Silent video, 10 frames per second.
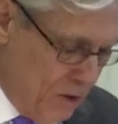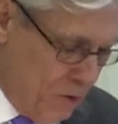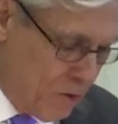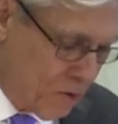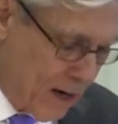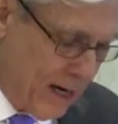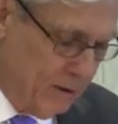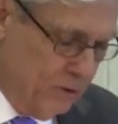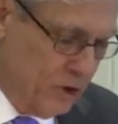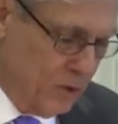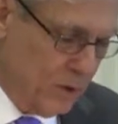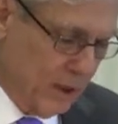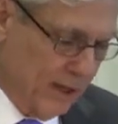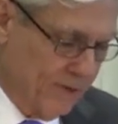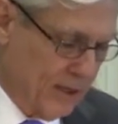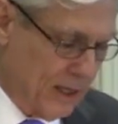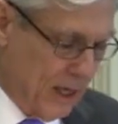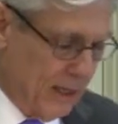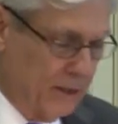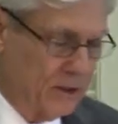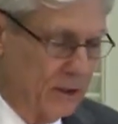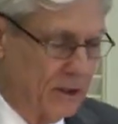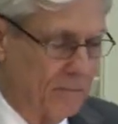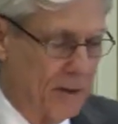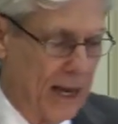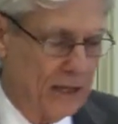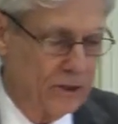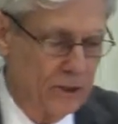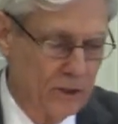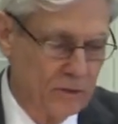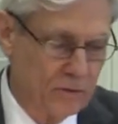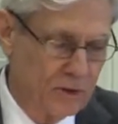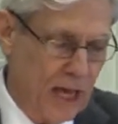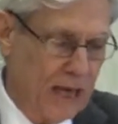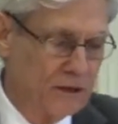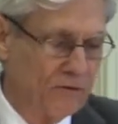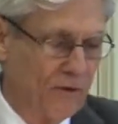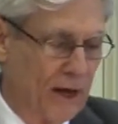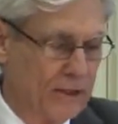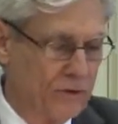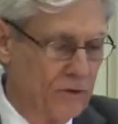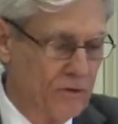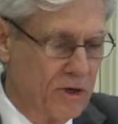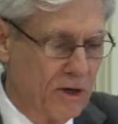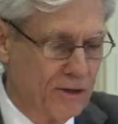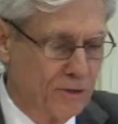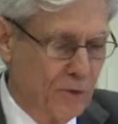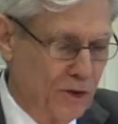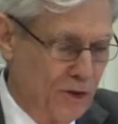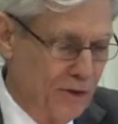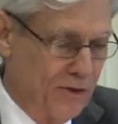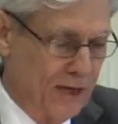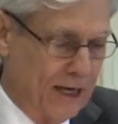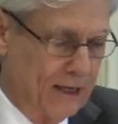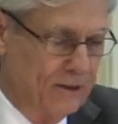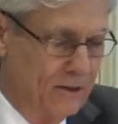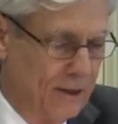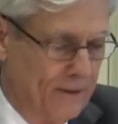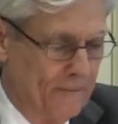who crowns you with loving kindness and compassion, who satisfies your years with good things,